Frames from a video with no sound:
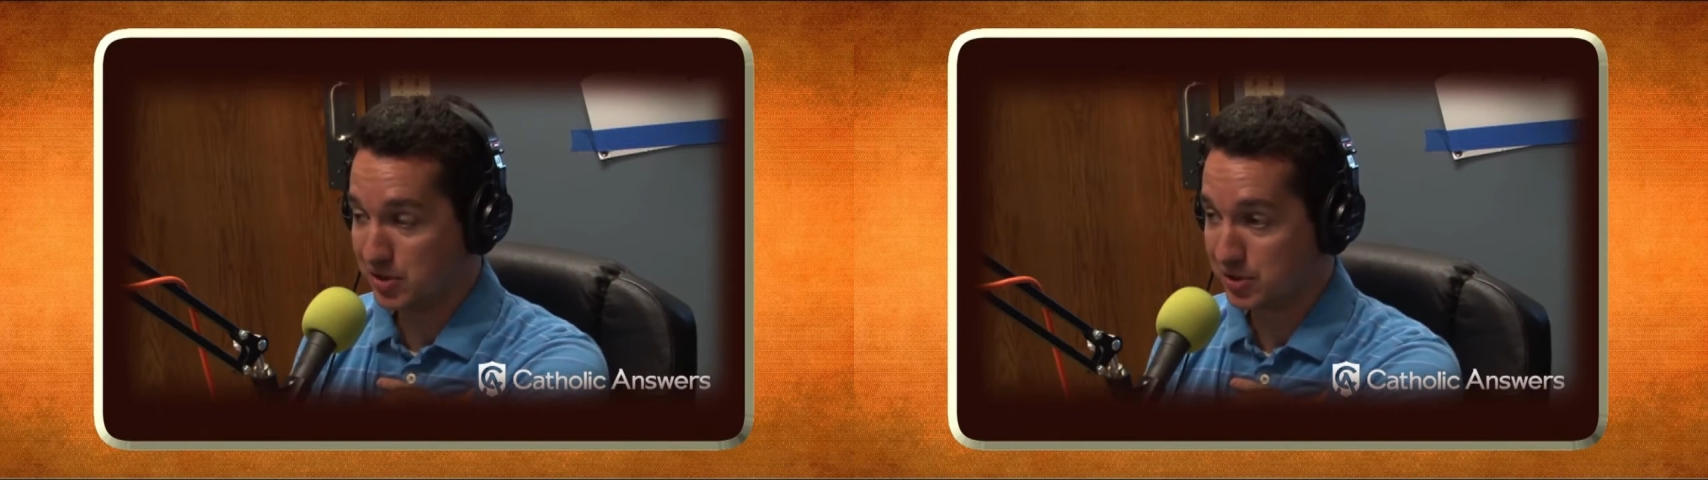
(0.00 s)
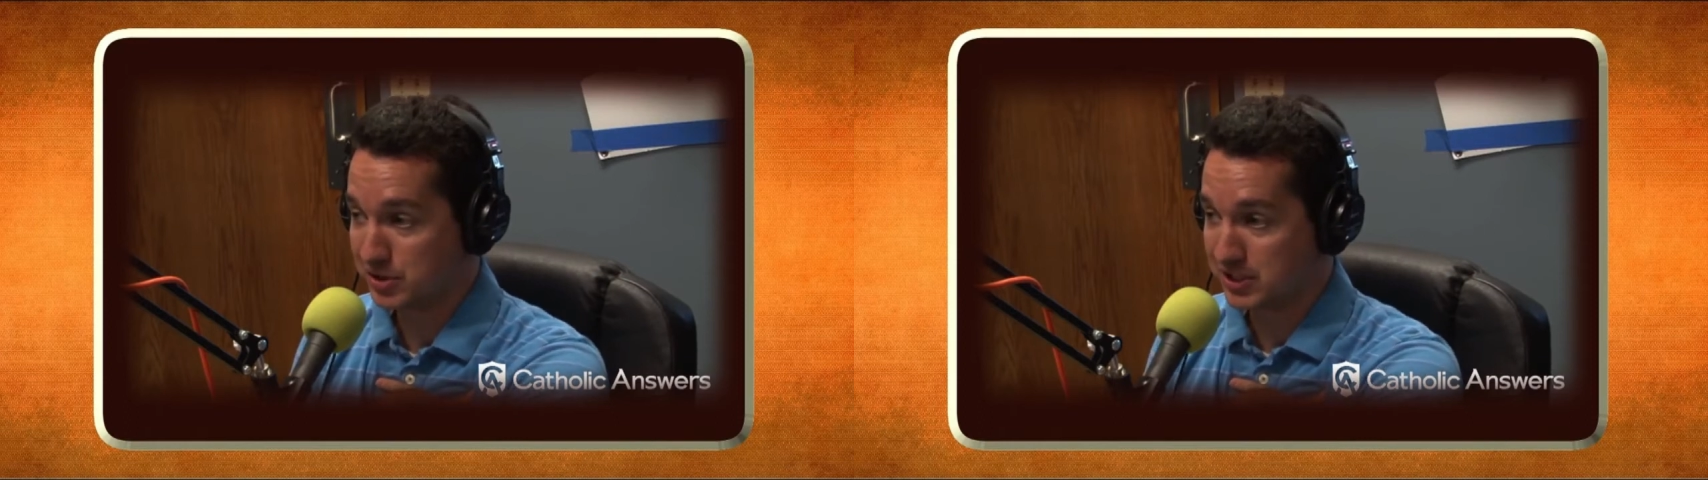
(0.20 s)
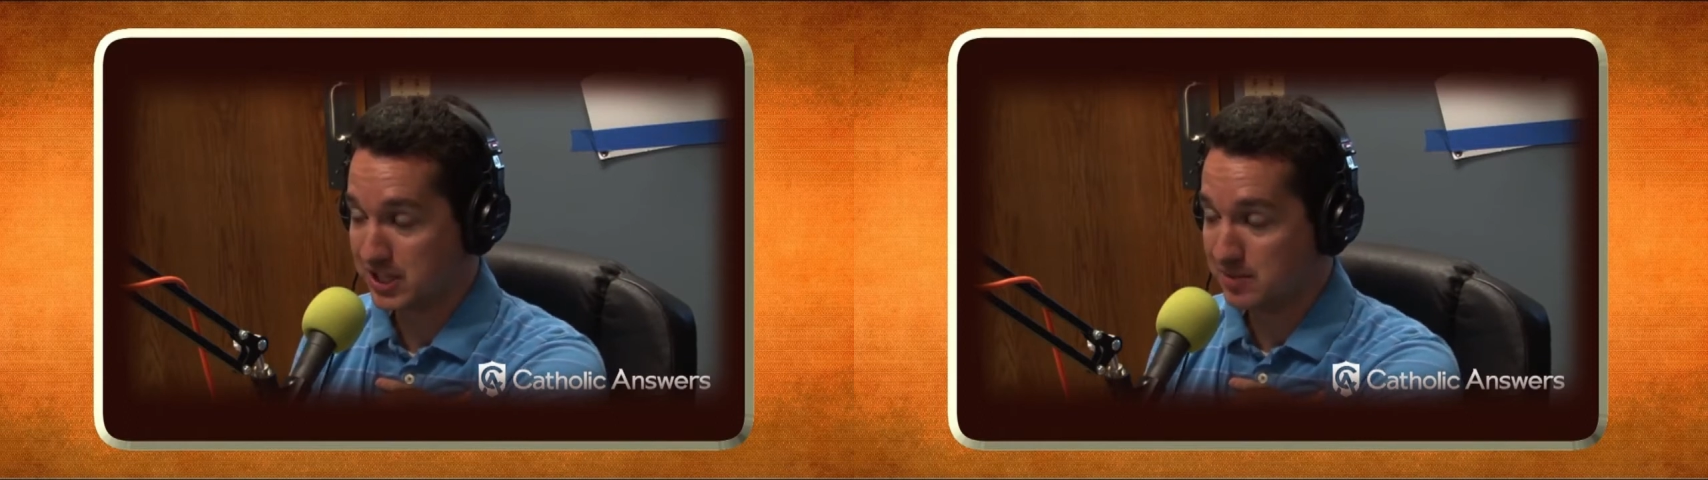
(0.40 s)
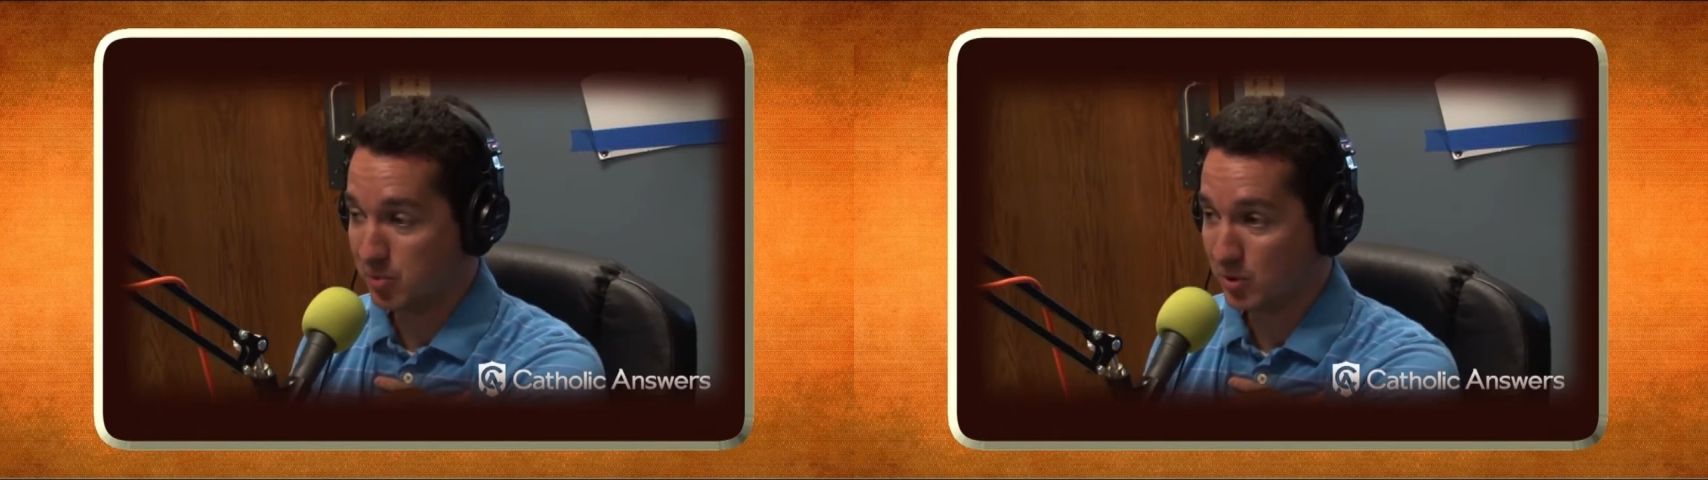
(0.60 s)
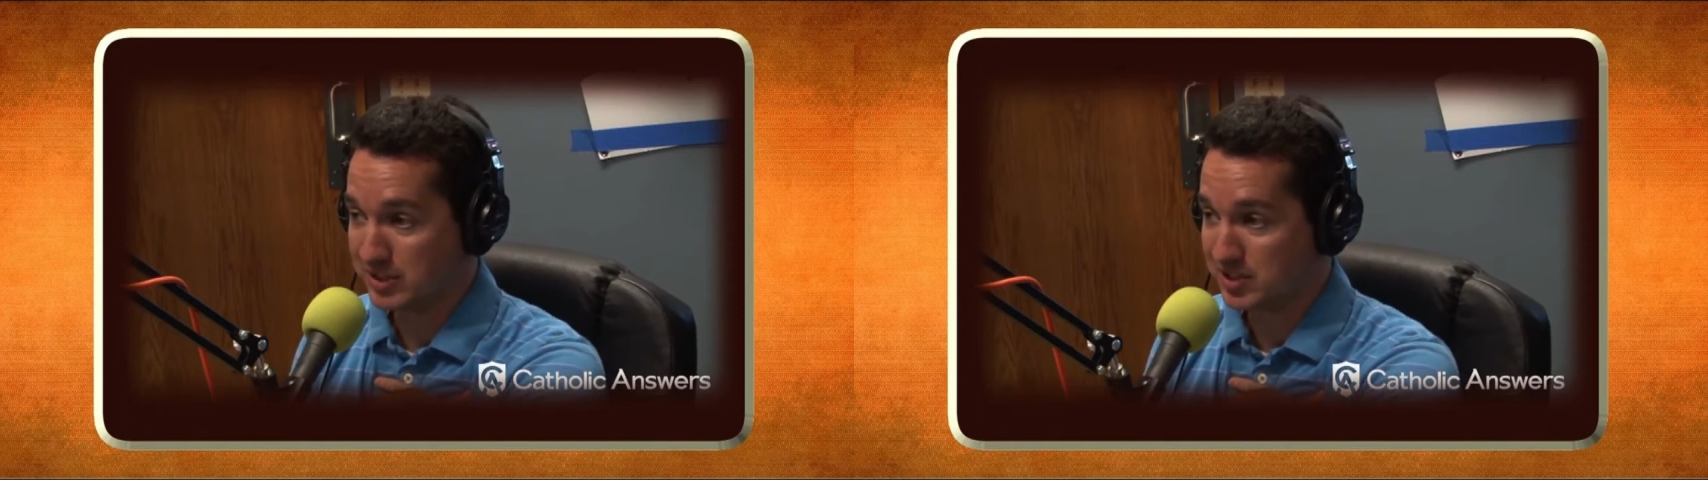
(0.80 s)

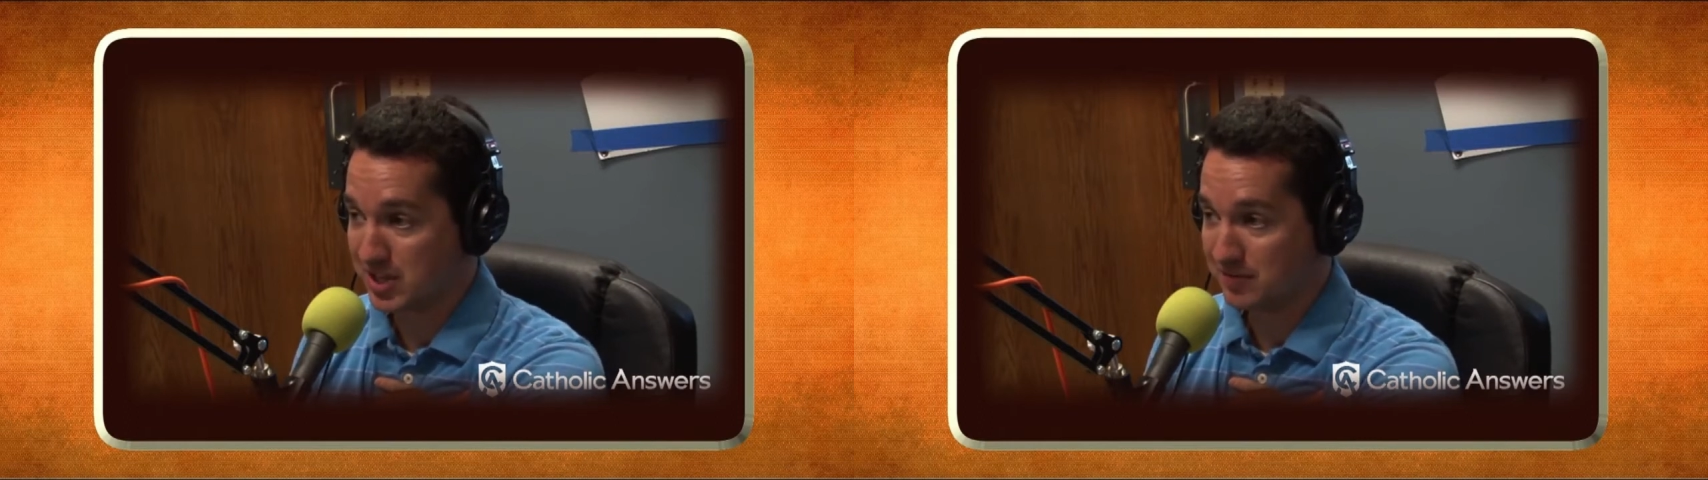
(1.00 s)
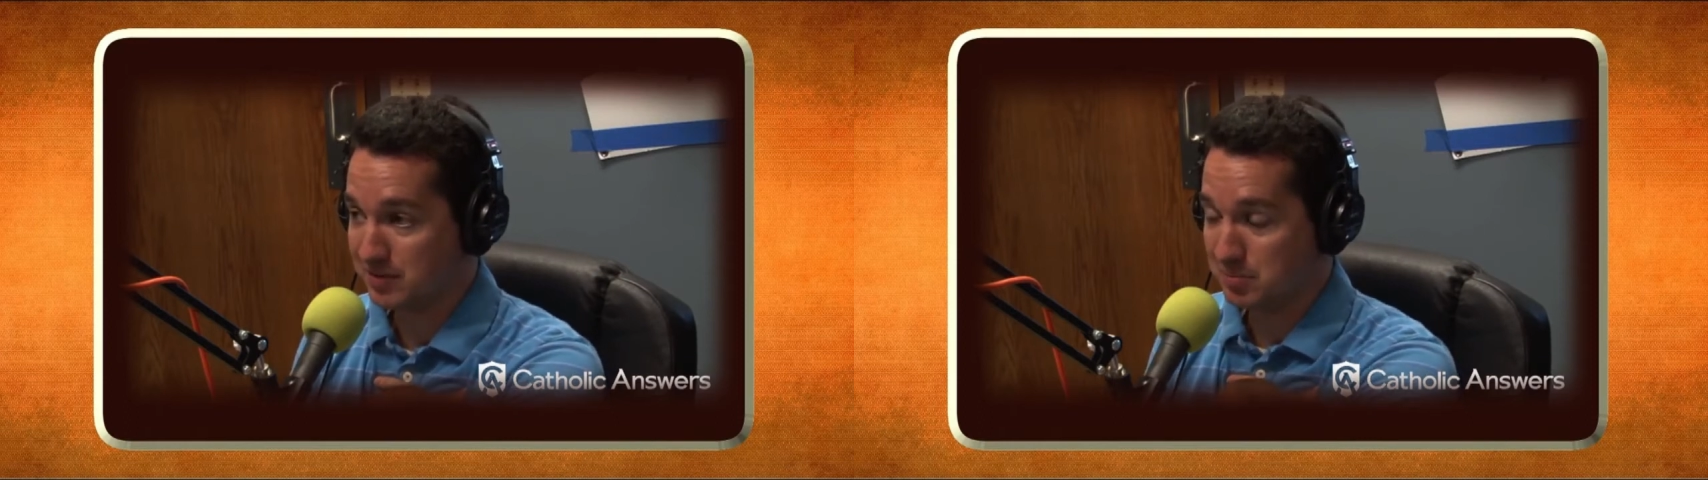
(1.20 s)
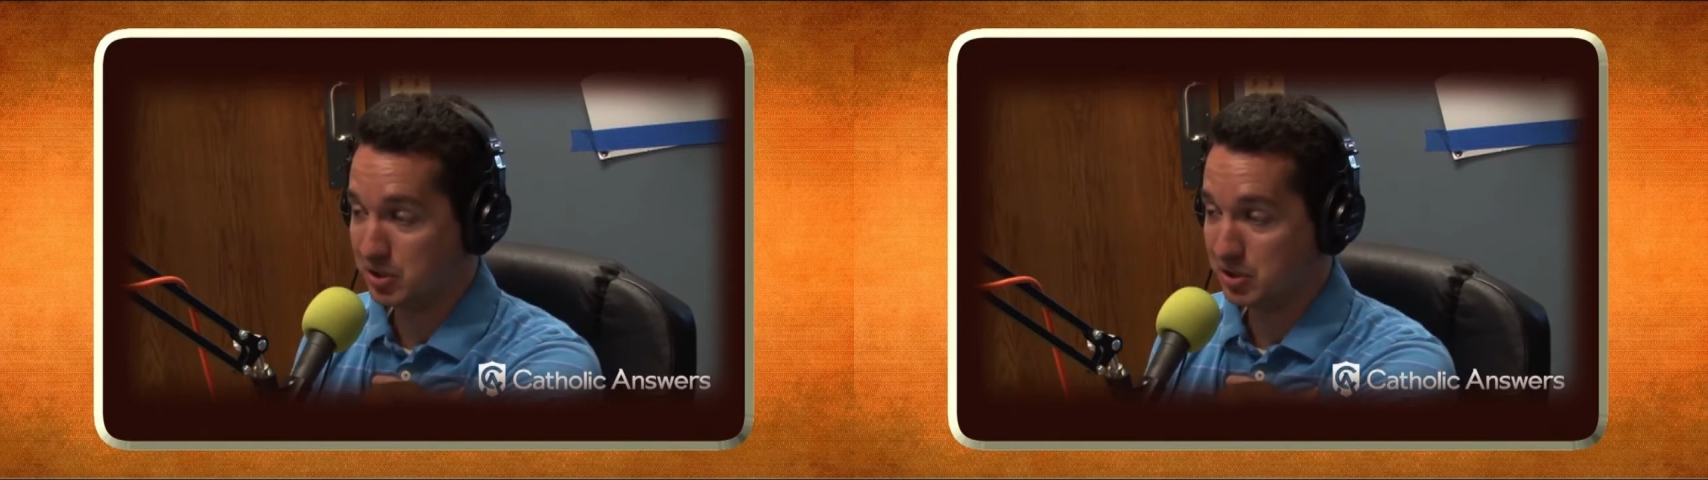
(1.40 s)
13.7